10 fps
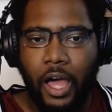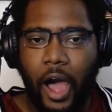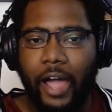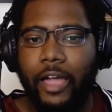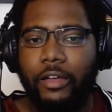
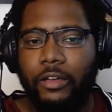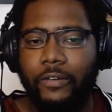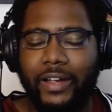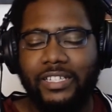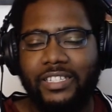
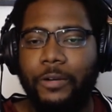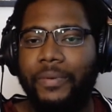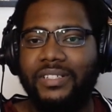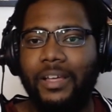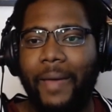Hagakure still
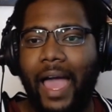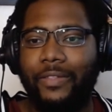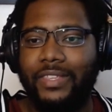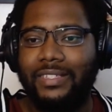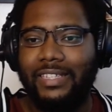brings up how
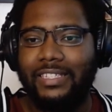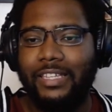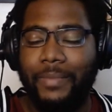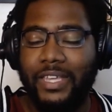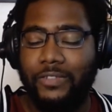this
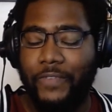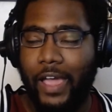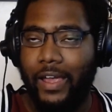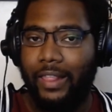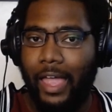system is
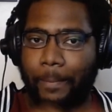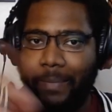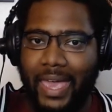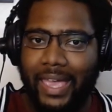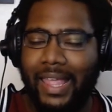very like
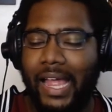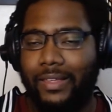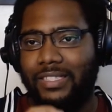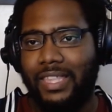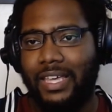big and how
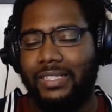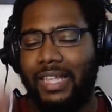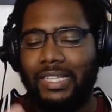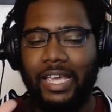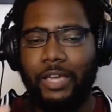there's things
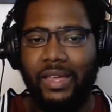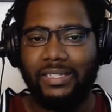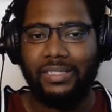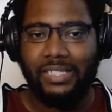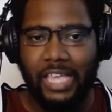that Deku
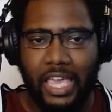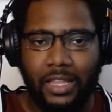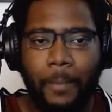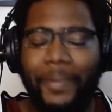hasn't seen,